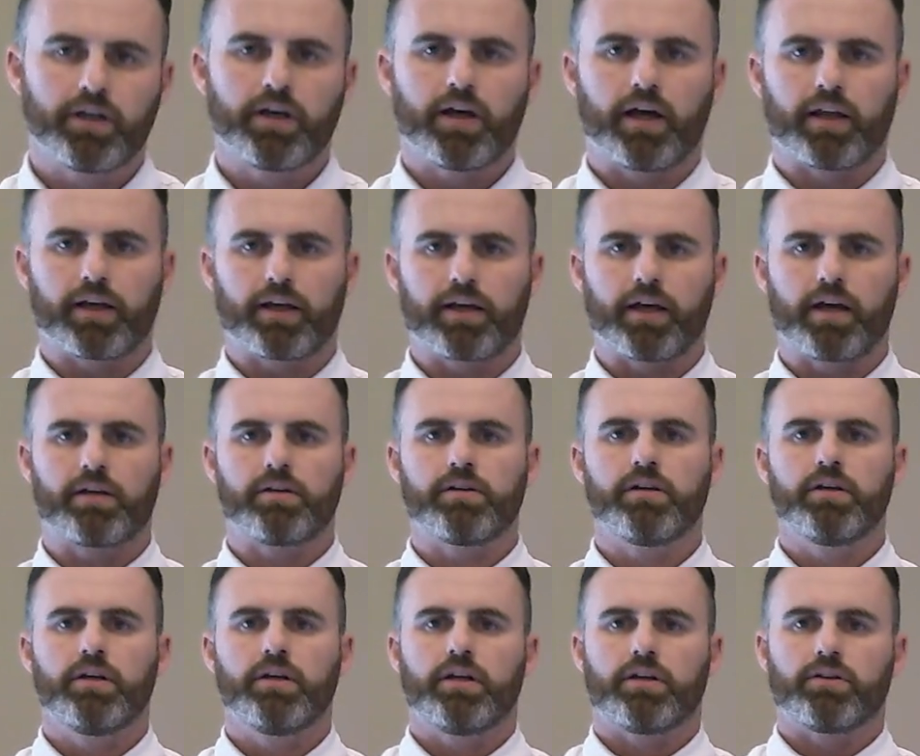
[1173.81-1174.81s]
And again,
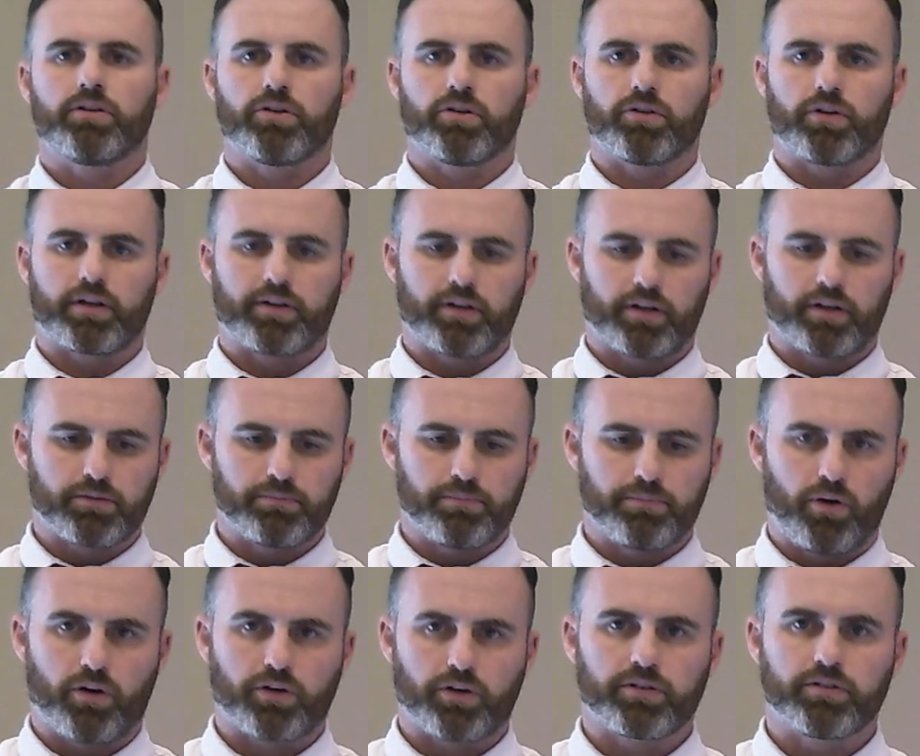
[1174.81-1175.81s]
you know, I think it's
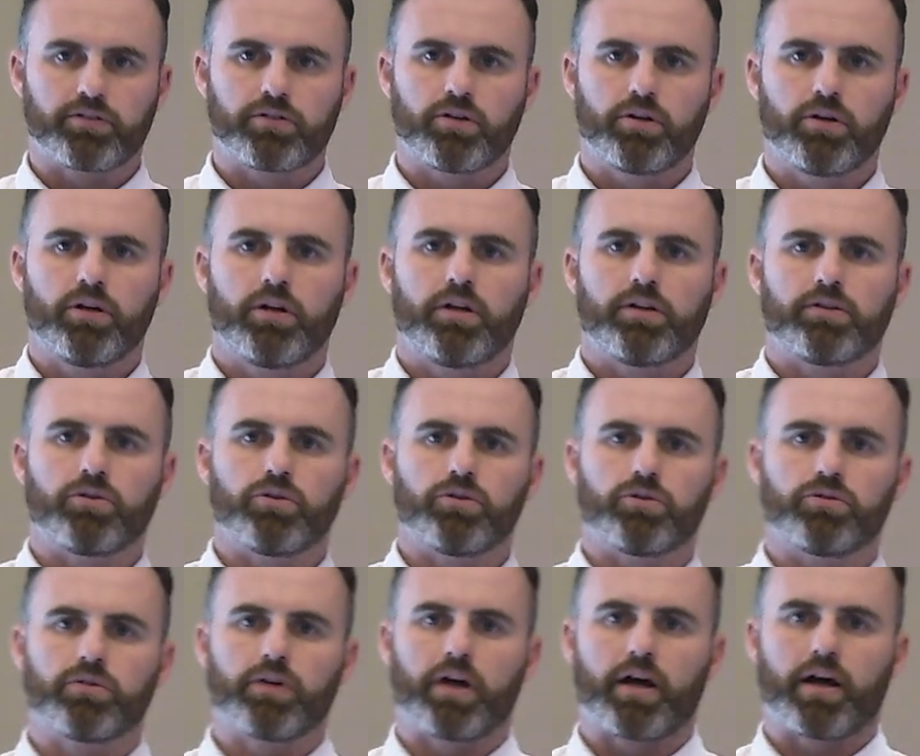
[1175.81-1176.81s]
important
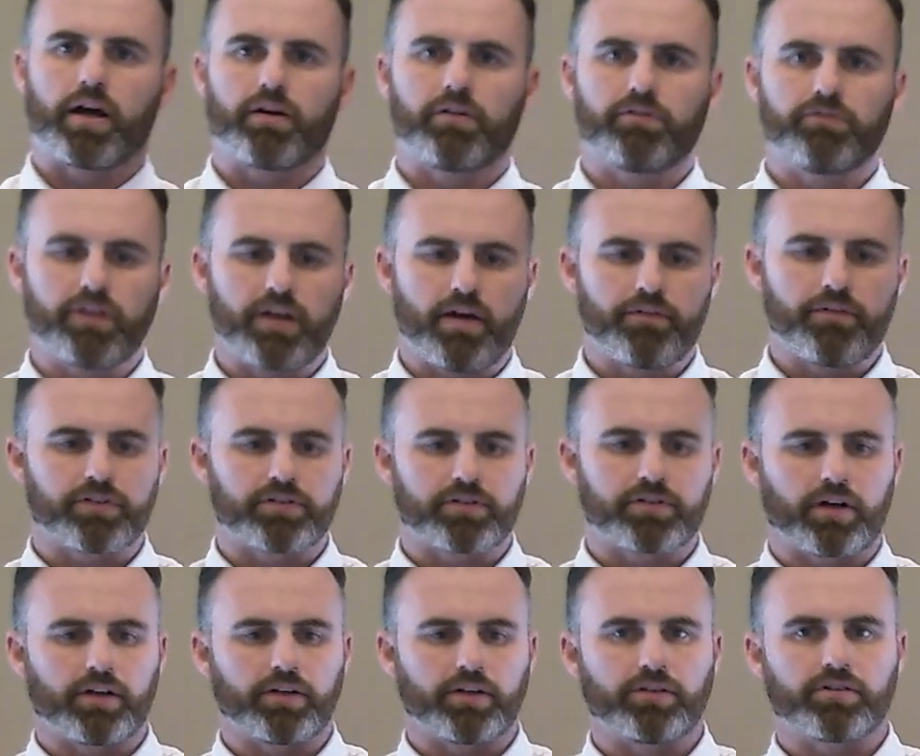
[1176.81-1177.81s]
to
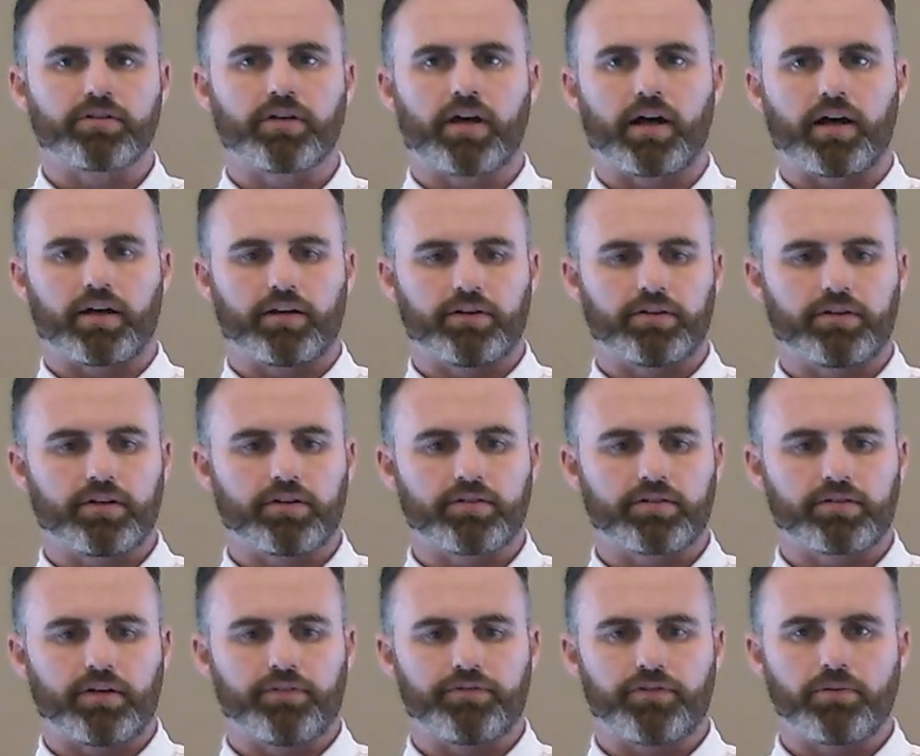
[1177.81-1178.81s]
re-emphasize
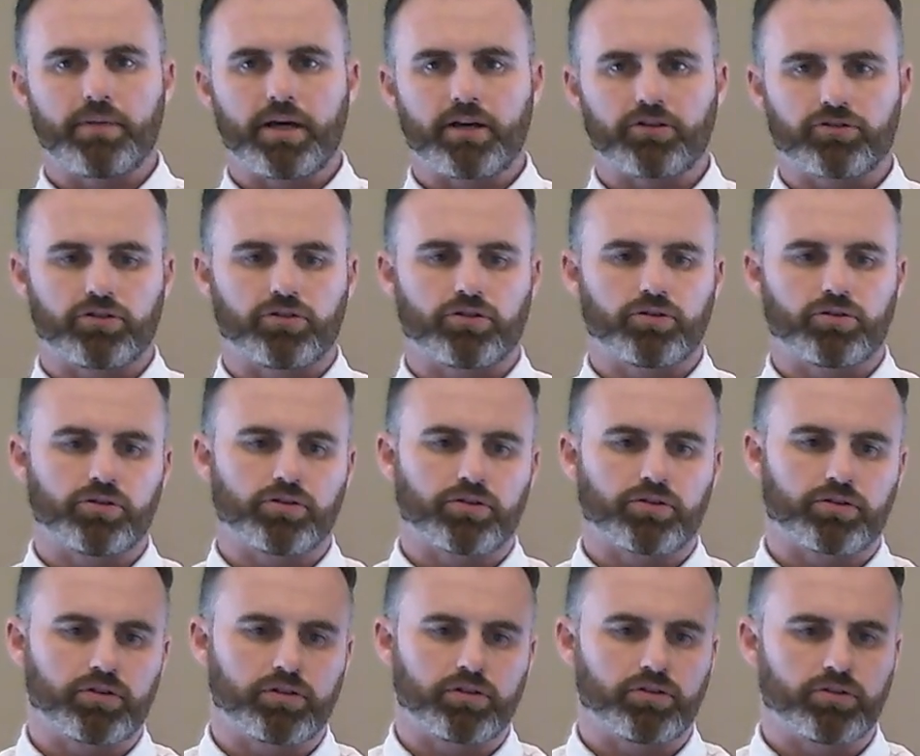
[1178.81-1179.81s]
this information
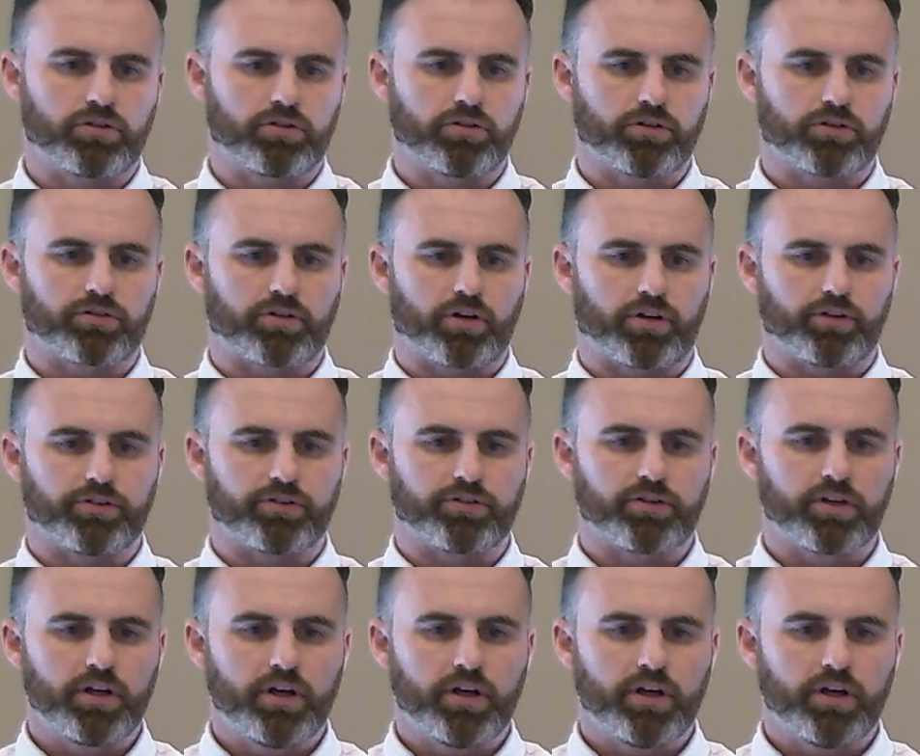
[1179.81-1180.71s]
to your sons.